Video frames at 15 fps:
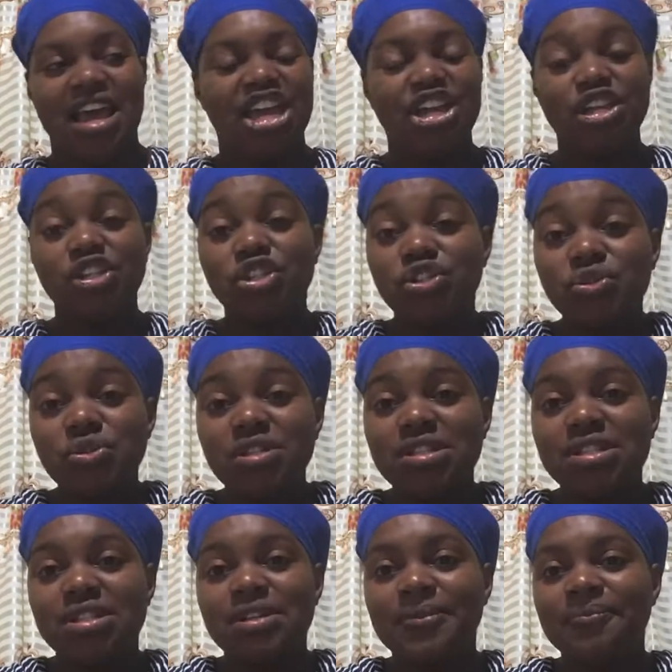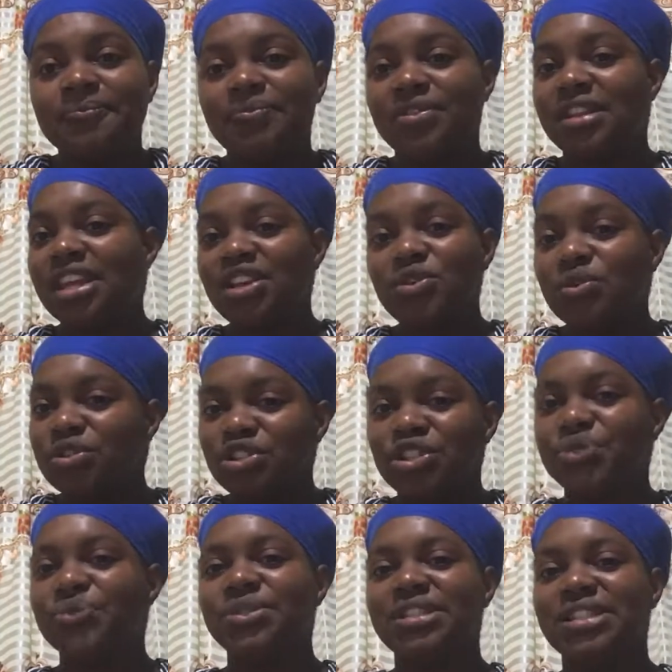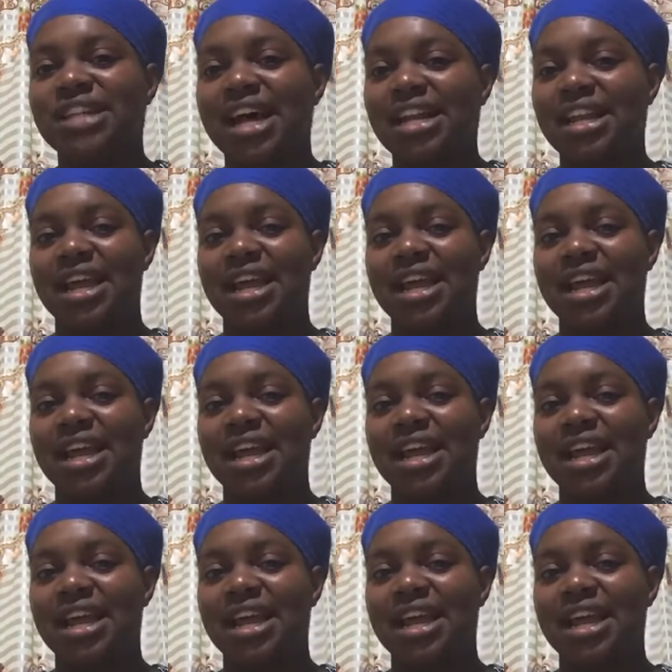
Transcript: Issues, they don't choose that,